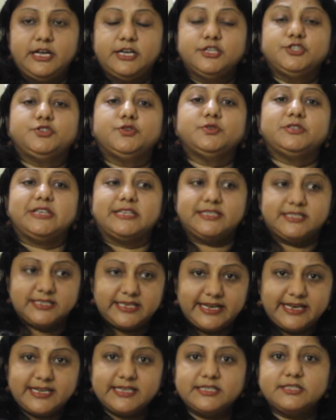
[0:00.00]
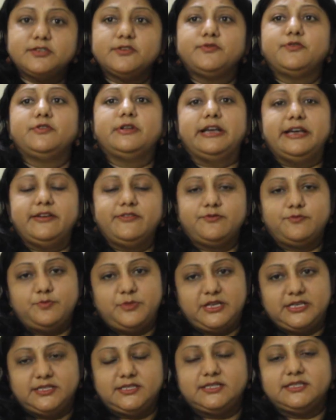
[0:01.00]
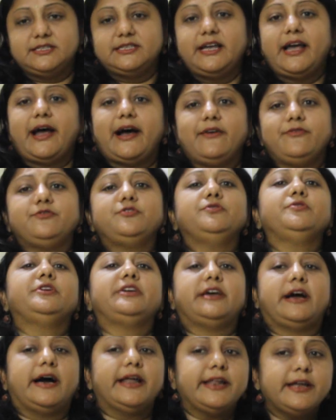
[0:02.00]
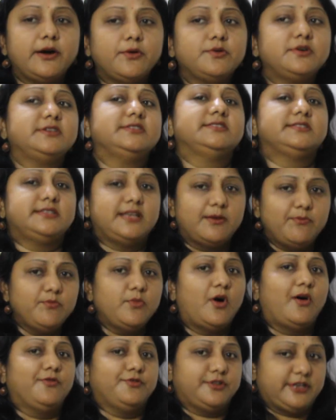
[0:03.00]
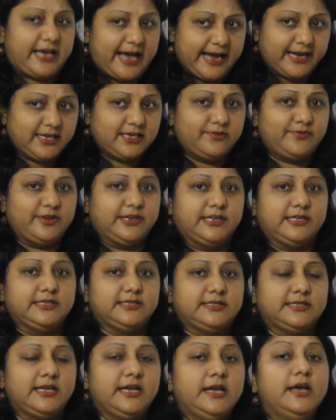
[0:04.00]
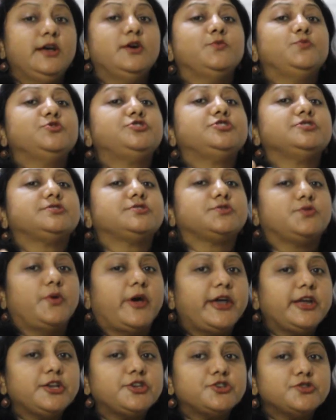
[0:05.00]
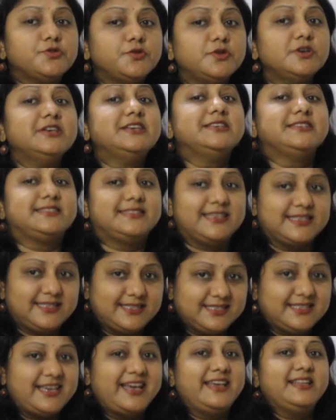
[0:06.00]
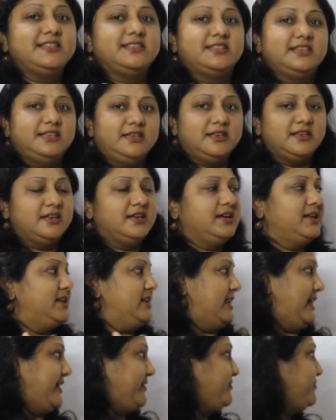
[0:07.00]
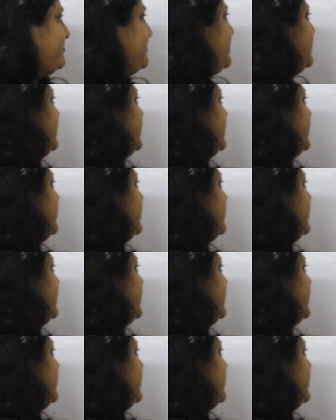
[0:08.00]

So sustenance of life means they have to carry out some of the activities which is going to sustain the life.